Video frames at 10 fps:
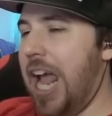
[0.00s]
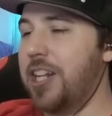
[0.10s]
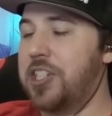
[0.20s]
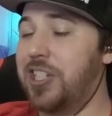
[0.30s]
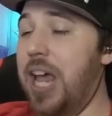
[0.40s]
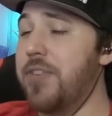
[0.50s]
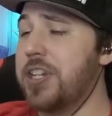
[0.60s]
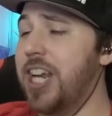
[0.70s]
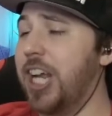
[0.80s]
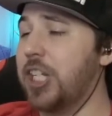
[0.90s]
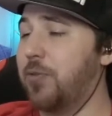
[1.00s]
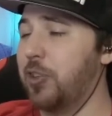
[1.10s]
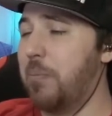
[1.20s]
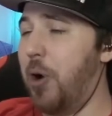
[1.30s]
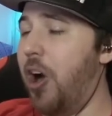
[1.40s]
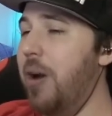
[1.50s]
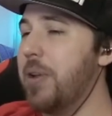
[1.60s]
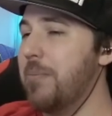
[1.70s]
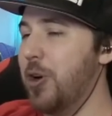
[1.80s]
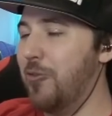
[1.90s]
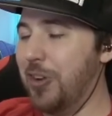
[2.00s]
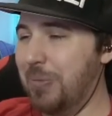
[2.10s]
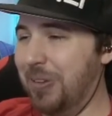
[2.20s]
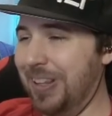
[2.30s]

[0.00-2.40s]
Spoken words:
and 7 tickets for the Barbie movie,